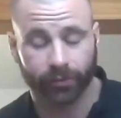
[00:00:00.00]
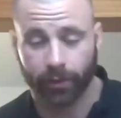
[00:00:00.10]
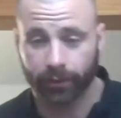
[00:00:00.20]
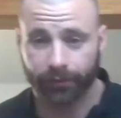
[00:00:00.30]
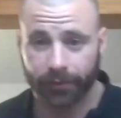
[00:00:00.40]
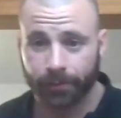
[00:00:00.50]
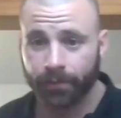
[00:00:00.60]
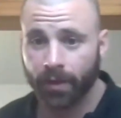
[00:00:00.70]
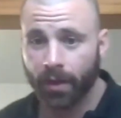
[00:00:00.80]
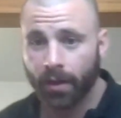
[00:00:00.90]
all of you.
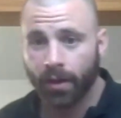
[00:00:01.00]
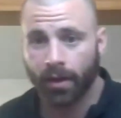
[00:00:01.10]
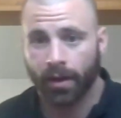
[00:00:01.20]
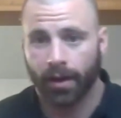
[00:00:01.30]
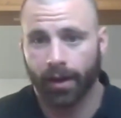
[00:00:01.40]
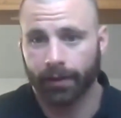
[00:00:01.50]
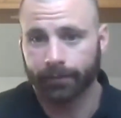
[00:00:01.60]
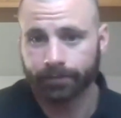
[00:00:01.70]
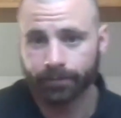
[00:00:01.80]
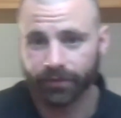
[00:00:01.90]

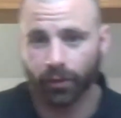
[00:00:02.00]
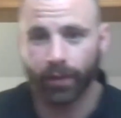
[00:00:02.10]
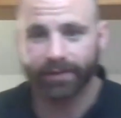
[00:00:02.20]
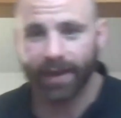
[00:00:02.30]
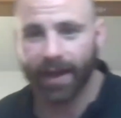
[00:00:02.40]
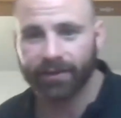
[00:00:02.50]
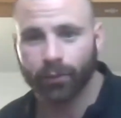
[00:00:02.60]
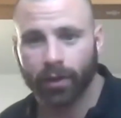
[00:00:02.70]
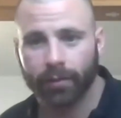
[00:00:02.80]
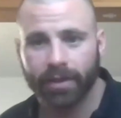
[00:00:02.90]
So with that, I
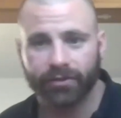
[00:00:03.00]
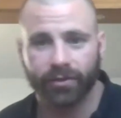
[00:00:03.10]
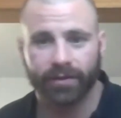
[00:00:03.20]
just want to make sure